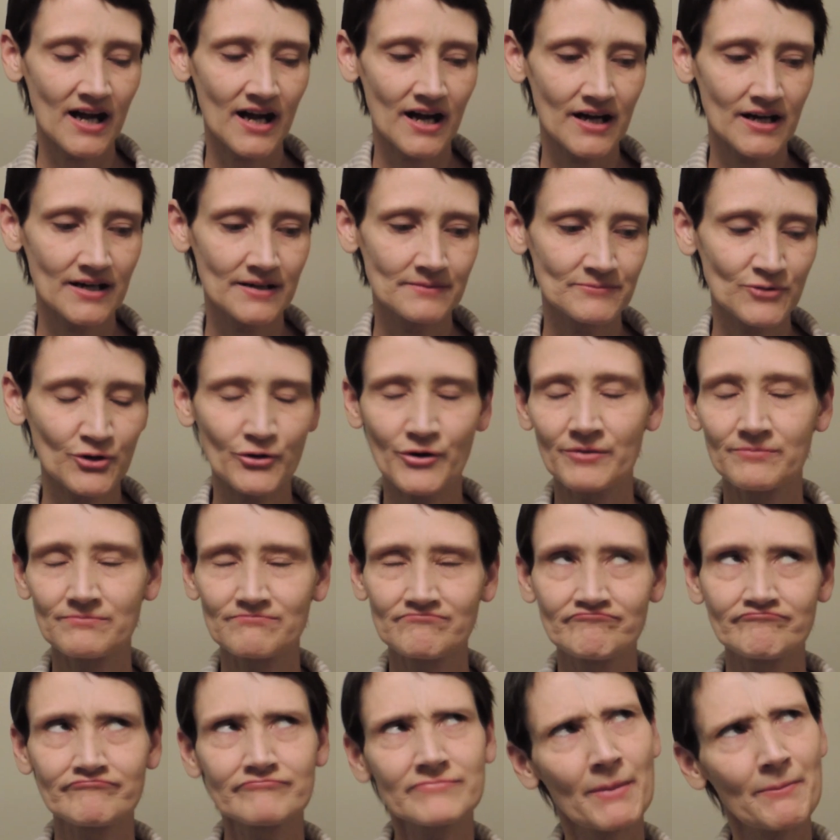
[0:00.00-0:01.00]

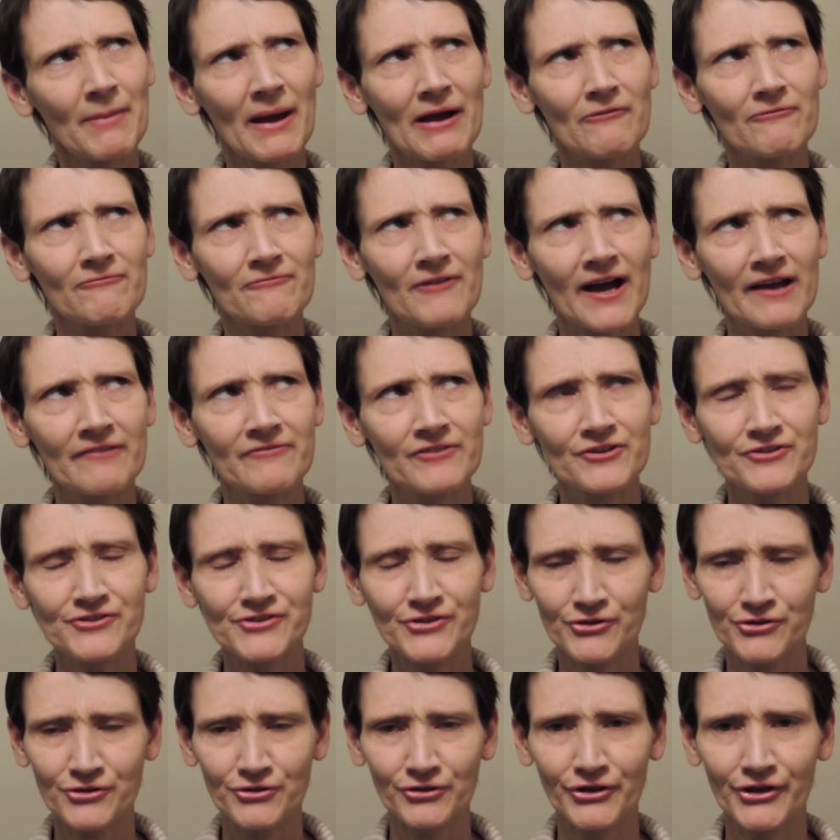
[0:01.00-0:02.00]
or about 5
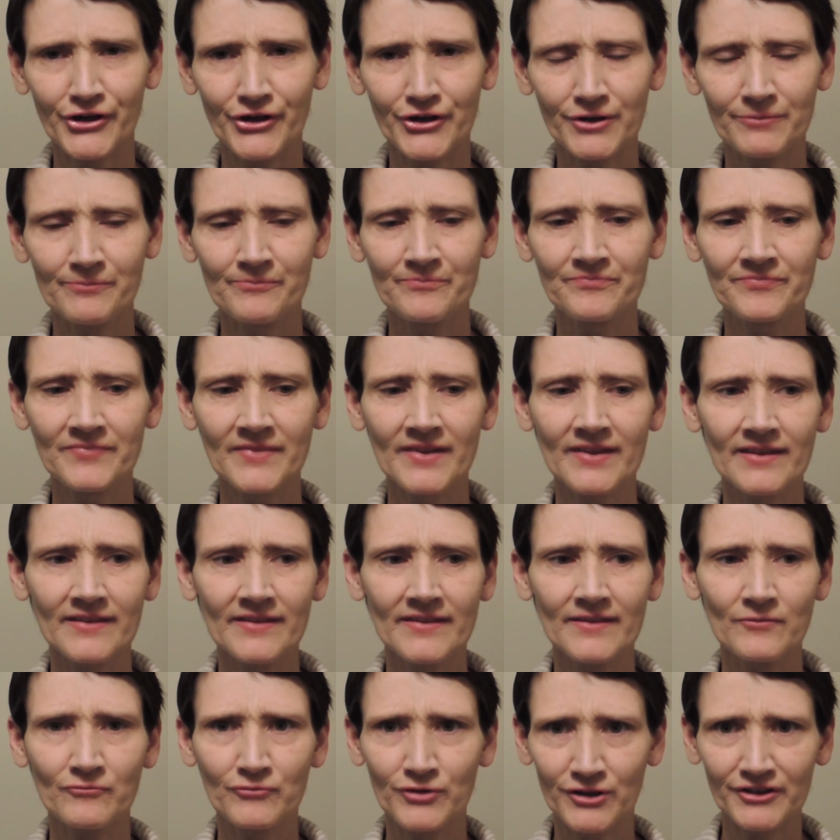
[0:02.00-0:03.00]
years earlier,
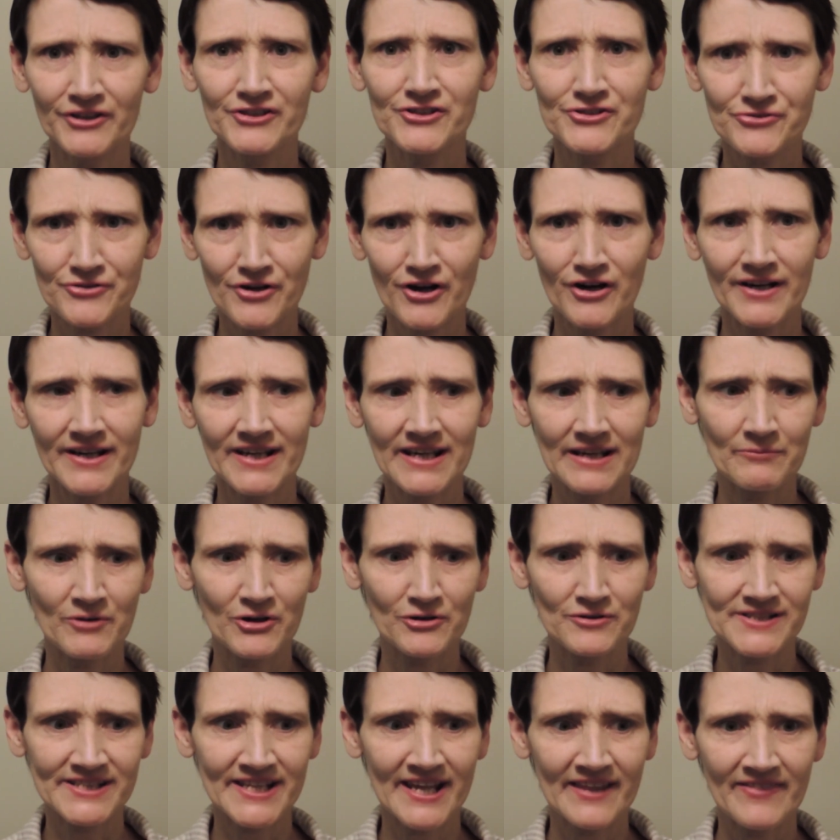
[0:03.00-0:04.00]
really strong
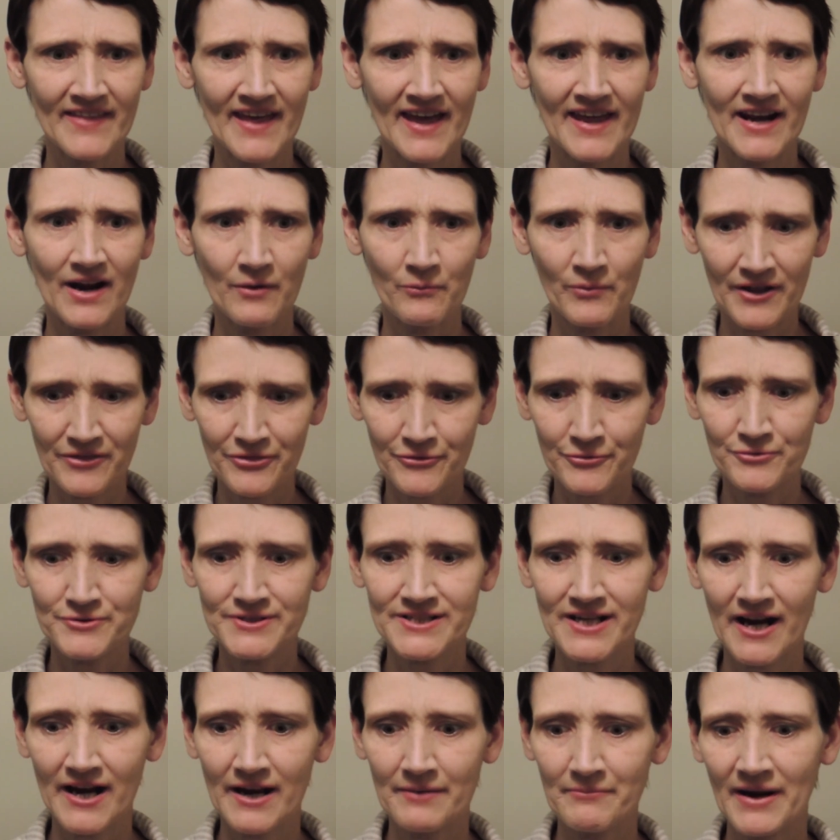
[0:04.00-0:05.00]
chemos, and then I went through
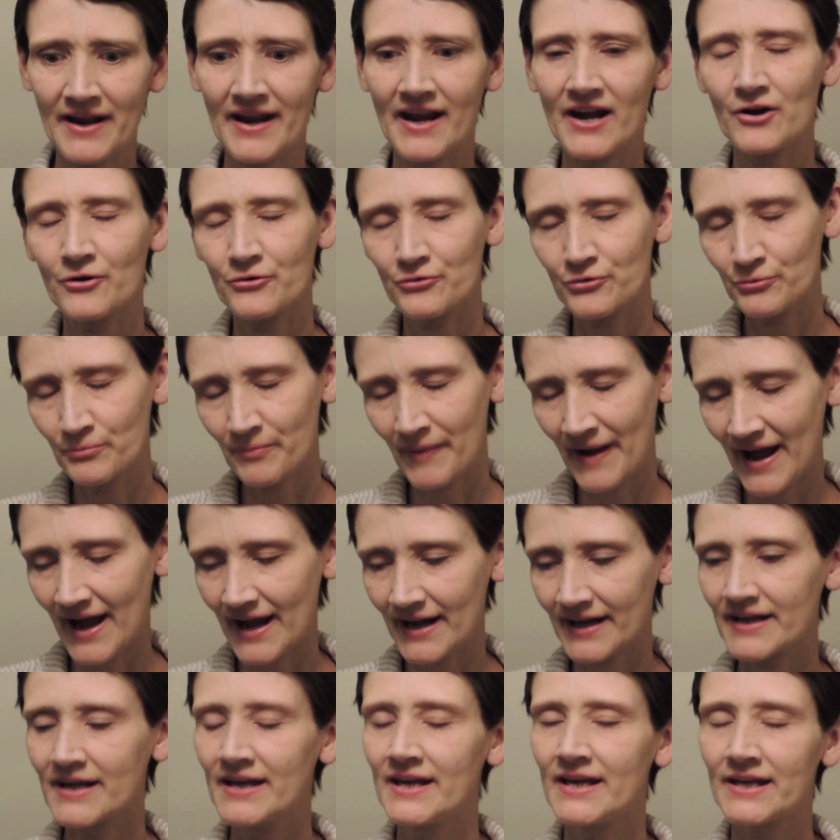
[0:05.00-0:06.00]
time, my hair grew
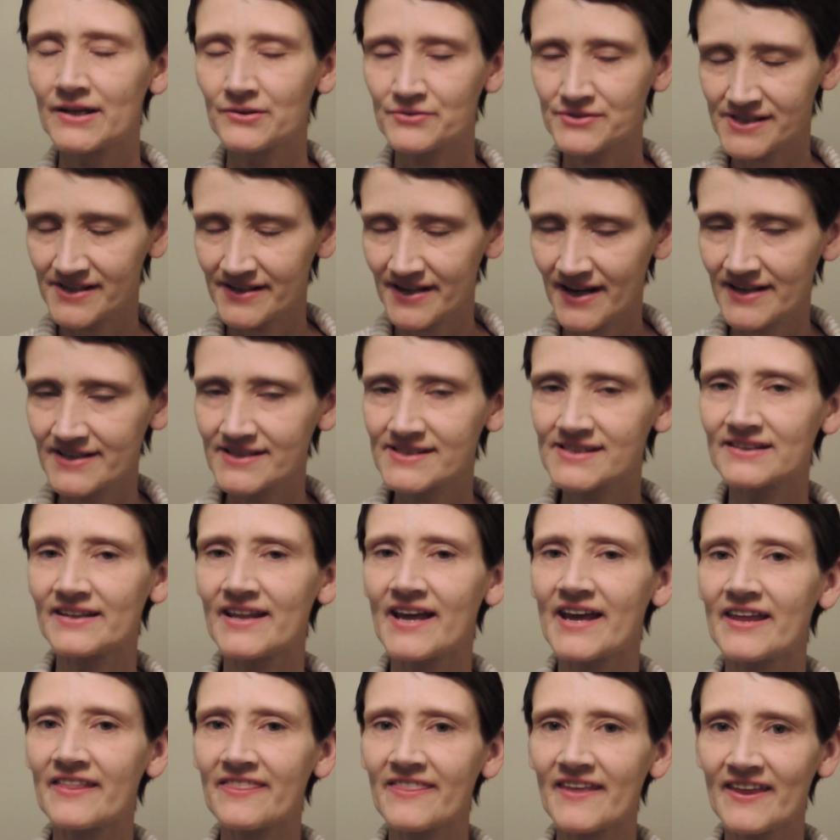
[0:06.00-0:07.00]
back, it was a nice
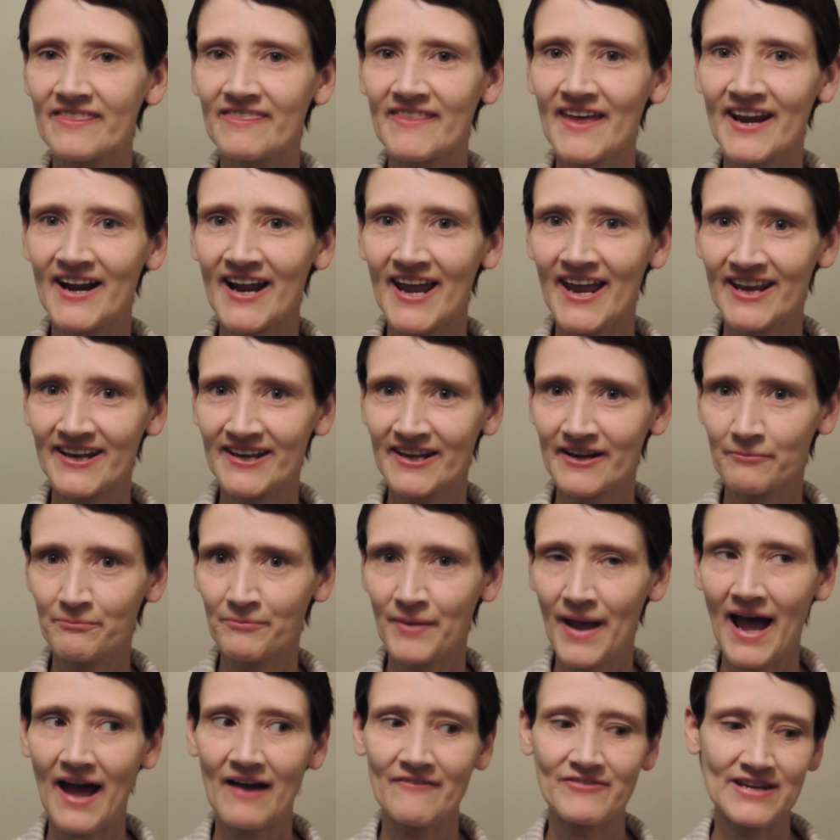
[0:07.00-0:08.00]
length, and then I ended
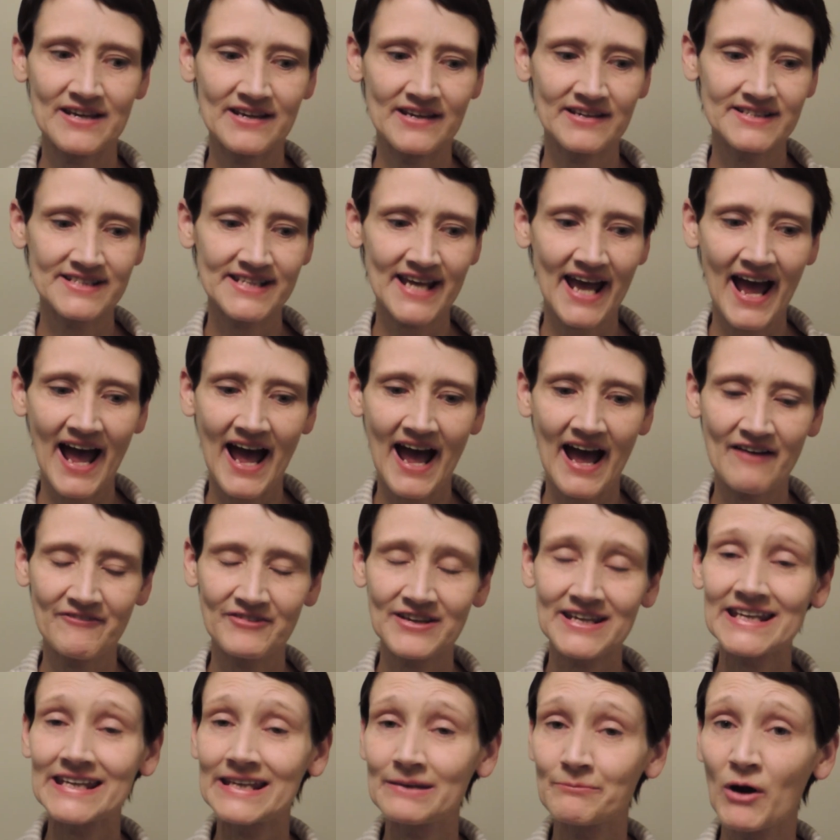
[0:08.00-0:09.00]
up having to
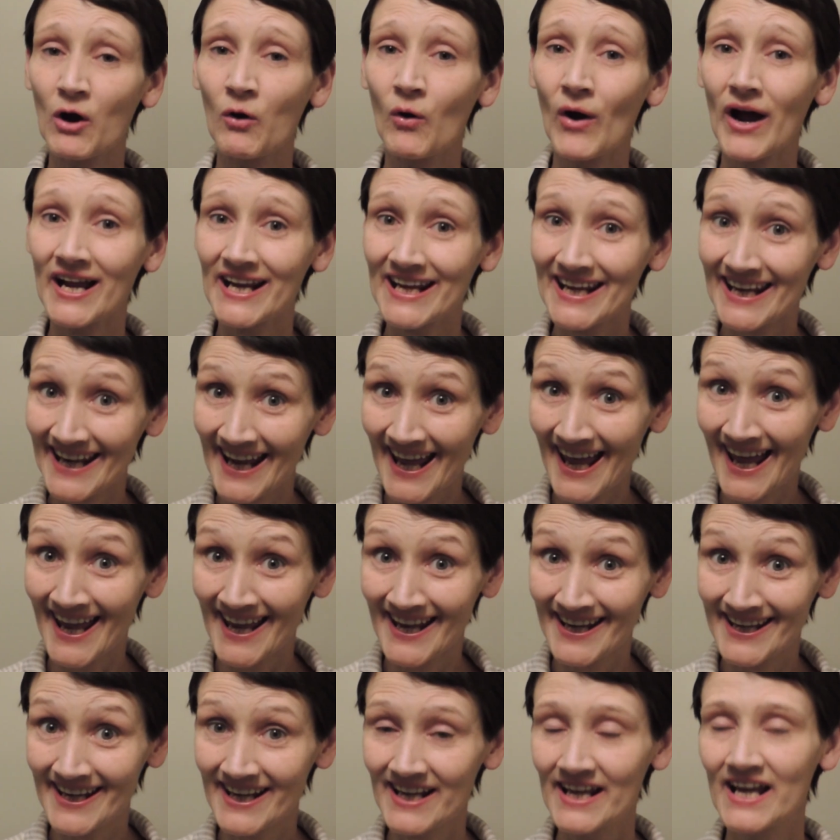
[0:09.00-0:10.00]
have chemo
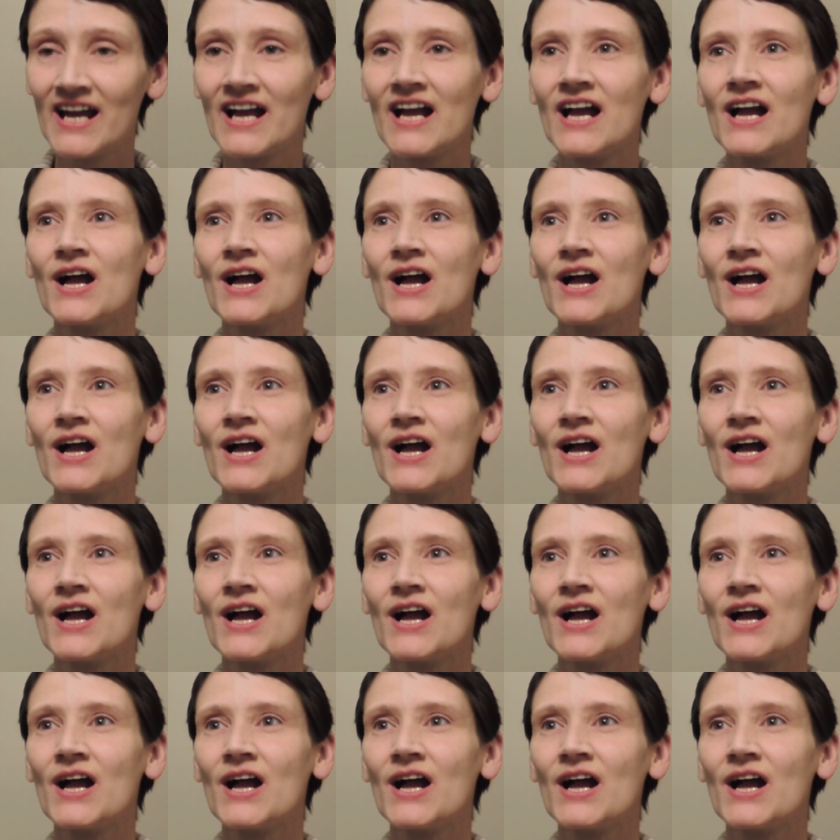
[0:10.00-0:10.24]
again,